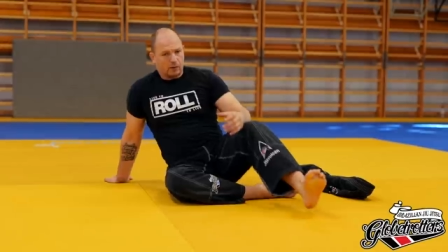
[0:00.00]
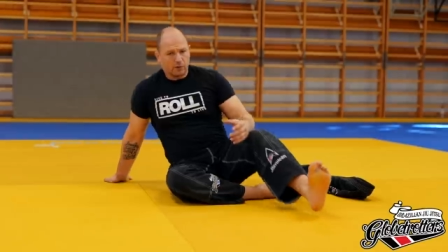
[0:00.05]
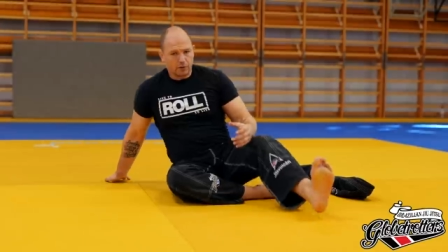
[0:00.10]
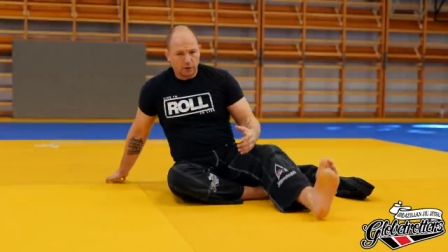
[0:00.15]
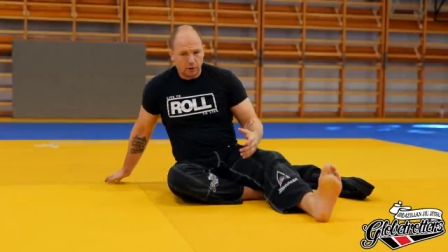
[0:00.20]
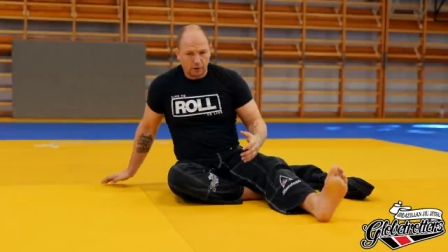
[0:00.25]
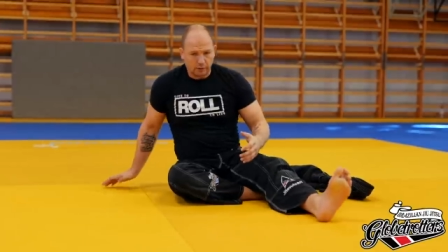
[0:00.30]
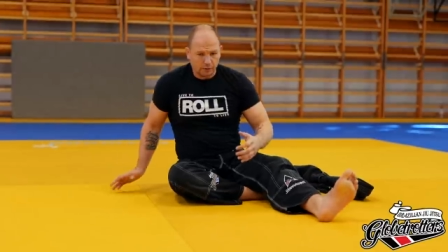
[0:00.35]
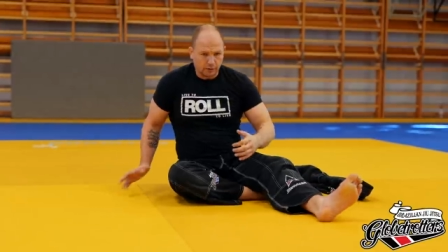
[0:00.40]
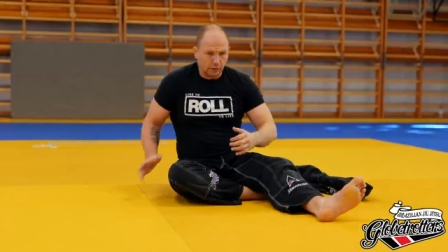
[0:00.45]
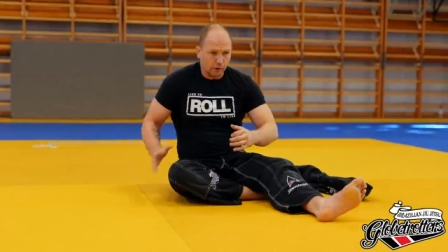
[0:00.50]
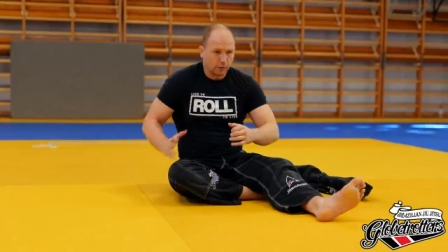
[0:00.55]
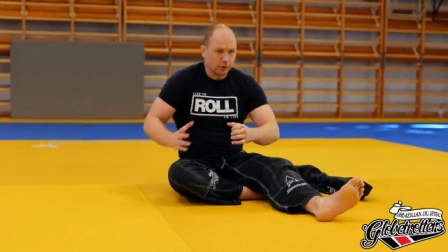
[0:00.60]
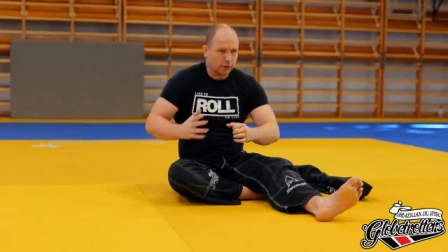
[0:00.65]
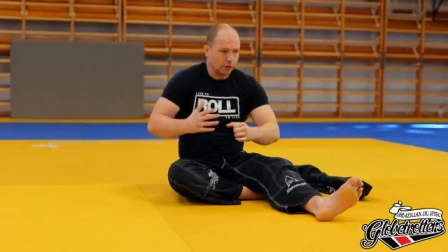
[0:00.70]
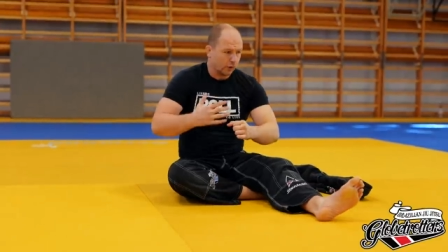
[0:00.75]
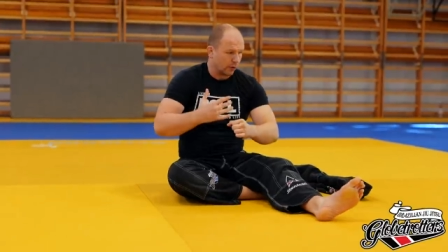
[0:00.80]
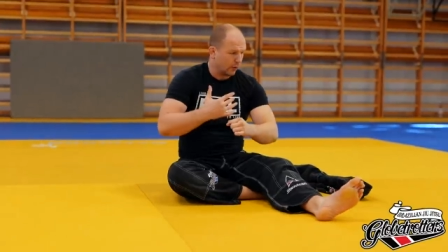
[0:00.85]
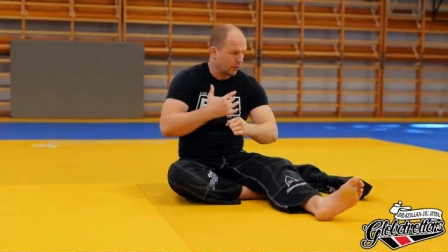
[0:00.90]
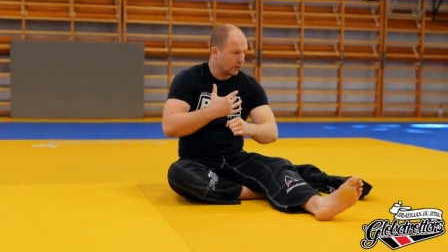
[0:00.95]
also
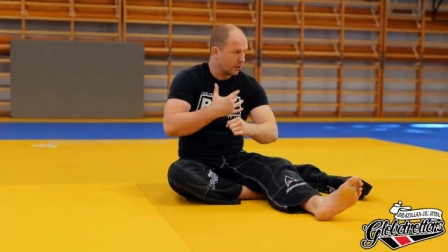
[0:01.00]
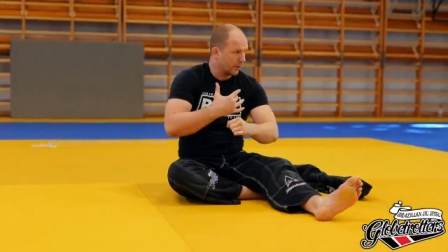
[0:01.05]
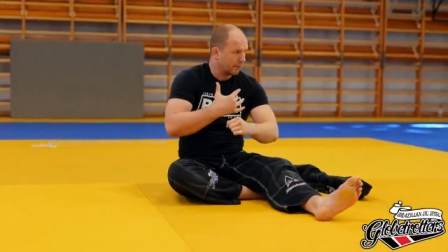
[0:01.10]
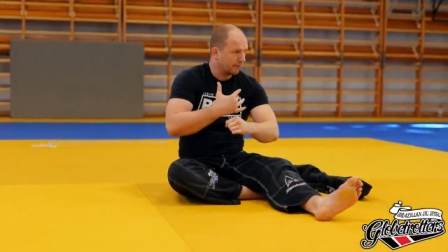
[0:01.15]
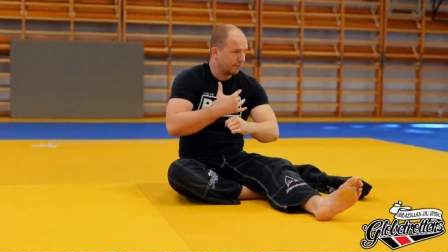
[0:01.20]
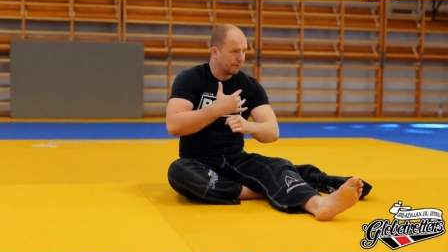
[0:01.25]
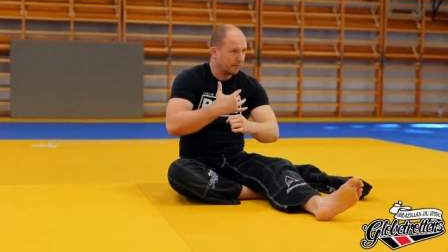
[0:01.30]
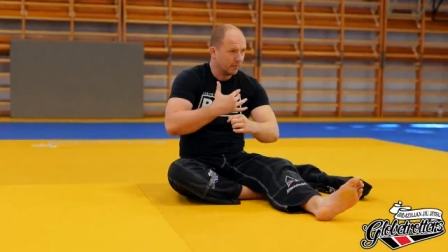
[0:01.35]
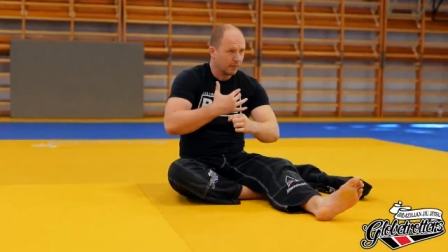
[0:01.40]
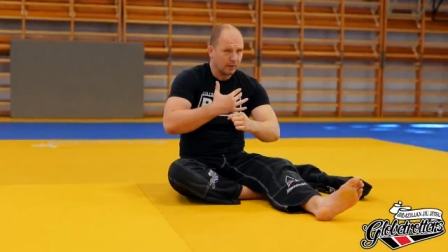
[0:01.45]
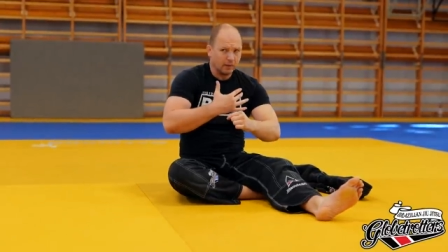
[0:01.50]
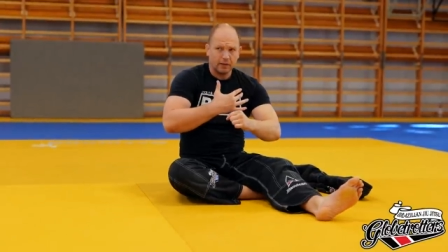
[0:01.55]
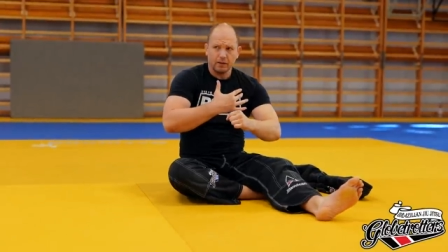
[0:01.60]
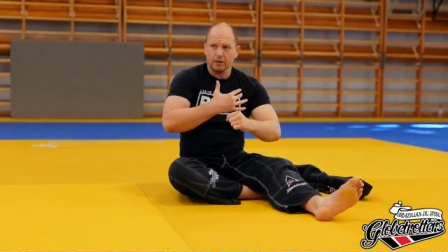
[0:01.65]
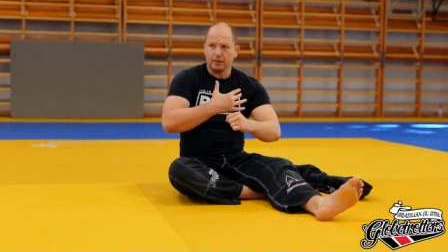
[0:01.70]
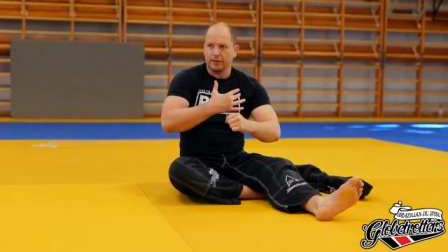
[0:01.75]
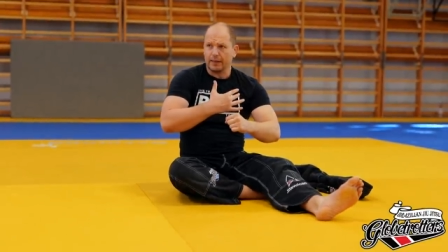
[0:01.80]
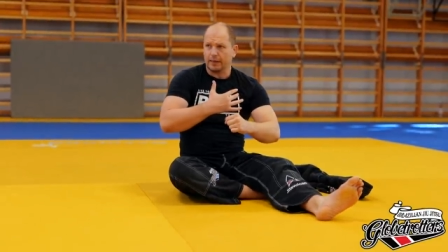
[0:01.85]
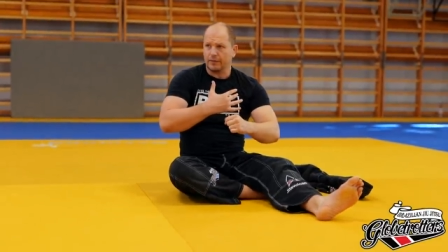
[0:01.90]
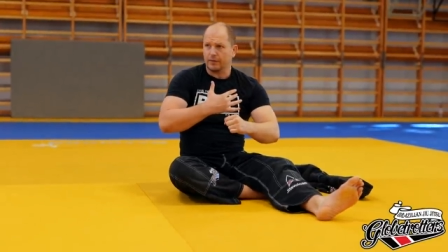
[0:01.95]
those jokes
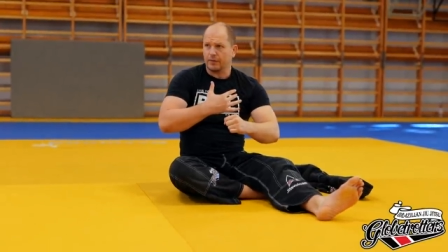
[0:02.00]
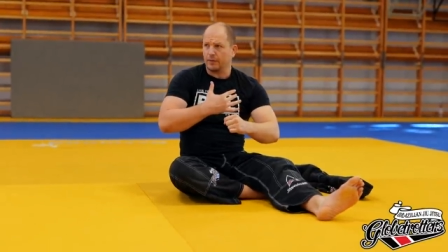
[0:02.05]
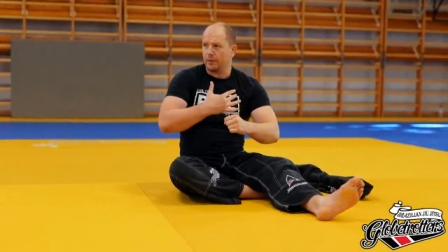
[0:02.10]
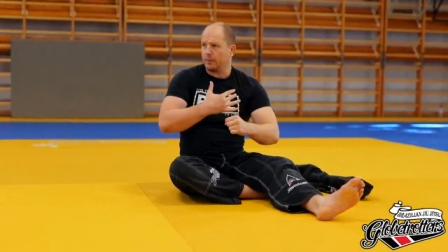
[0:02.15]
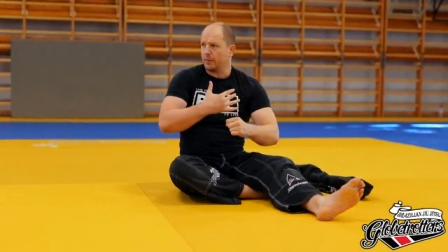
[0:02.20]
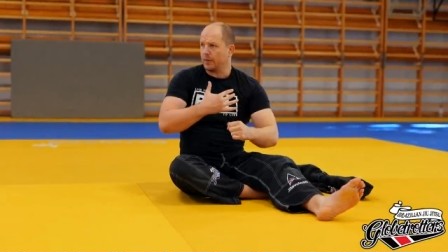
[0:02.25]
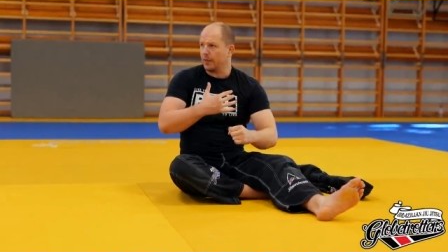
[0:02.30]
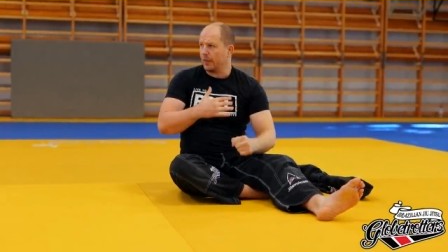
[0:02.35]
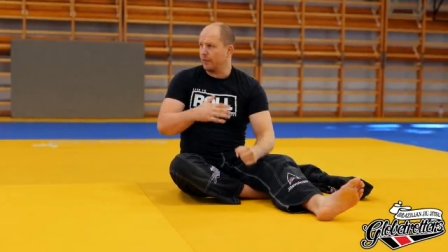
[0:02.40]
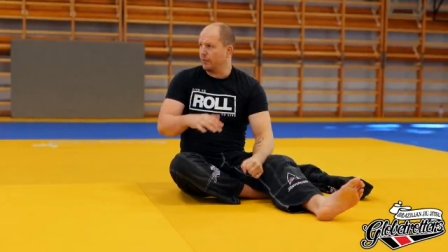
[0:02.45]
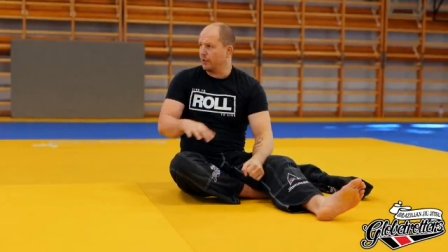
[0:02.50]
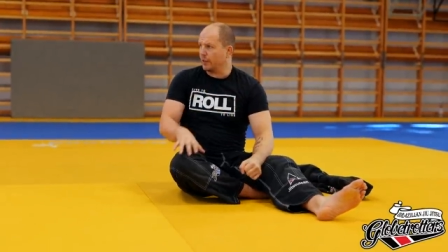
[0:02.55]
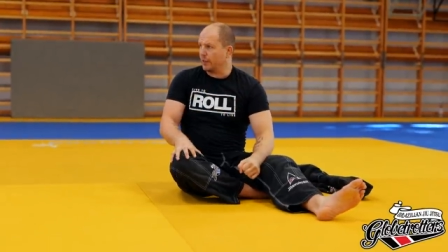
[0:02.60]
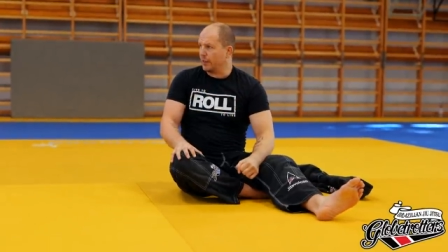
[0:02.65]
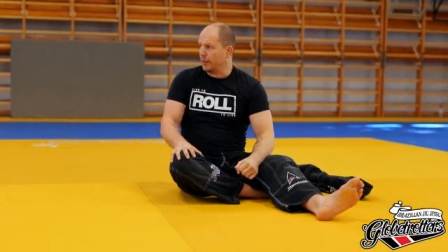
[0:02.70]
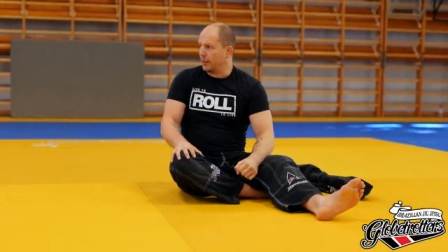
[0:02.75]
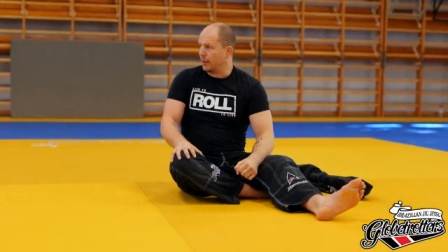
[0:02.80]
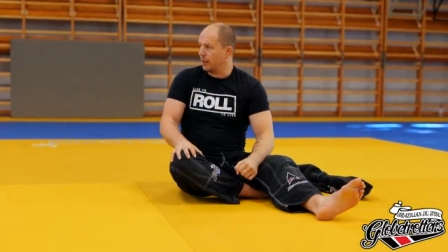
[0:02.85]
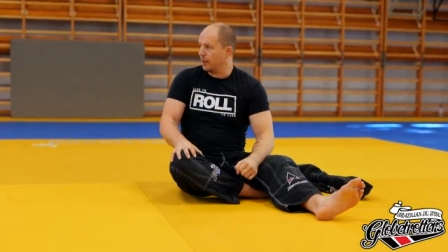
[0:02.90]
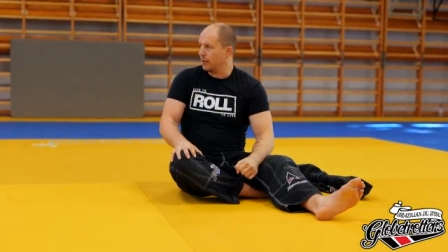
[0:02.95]
that somebody with a
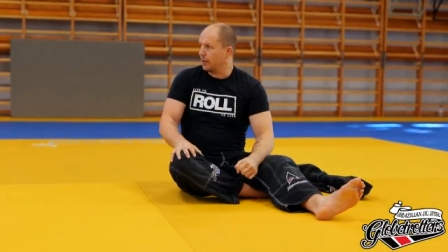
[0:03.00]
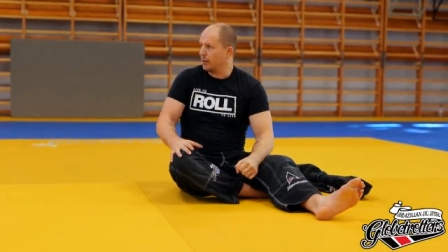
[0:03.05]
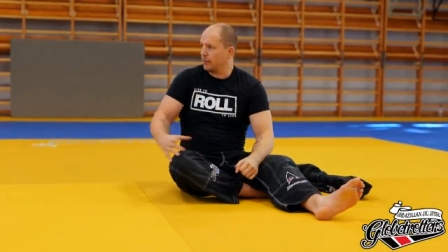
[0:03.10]
gi.